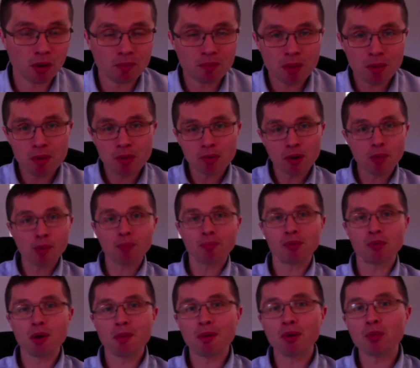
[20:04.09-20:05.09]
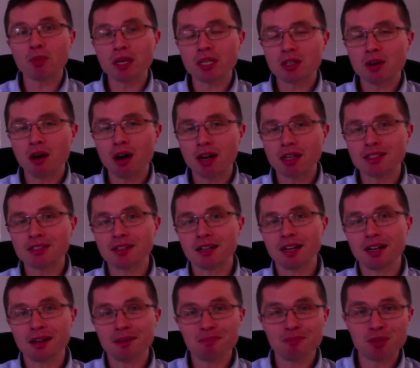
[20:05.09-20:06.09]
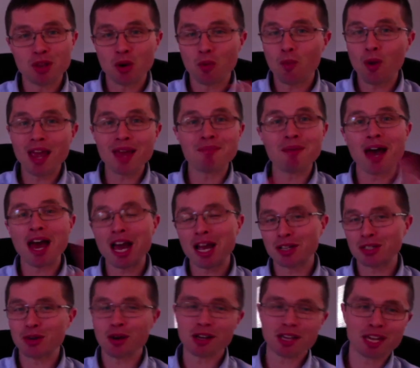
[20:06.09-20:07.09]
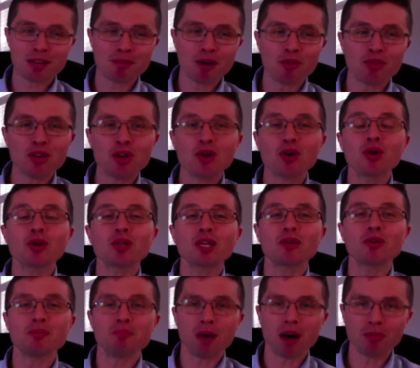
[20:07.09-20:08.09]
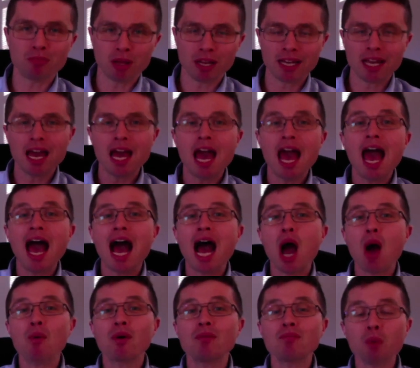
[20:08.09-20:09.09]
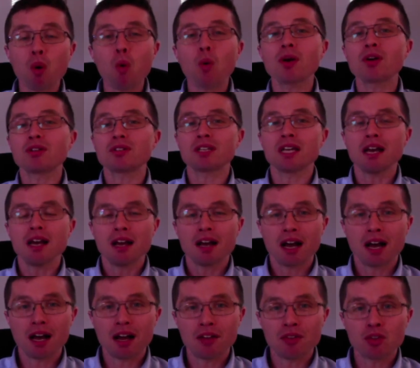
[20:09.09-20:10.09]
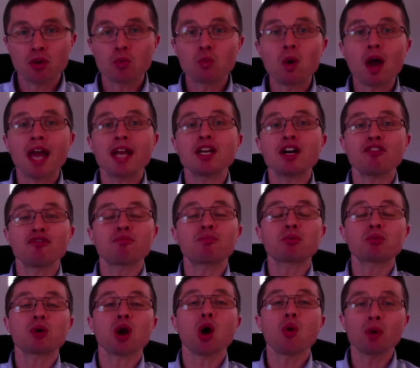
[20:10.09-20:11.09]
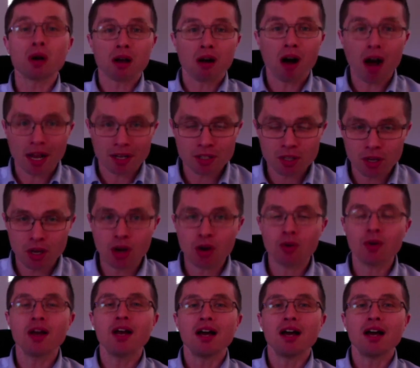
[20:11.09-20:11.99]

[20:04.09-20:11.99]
I mean, remember we talked way back talking about the early Republic, how important the right of provocatio,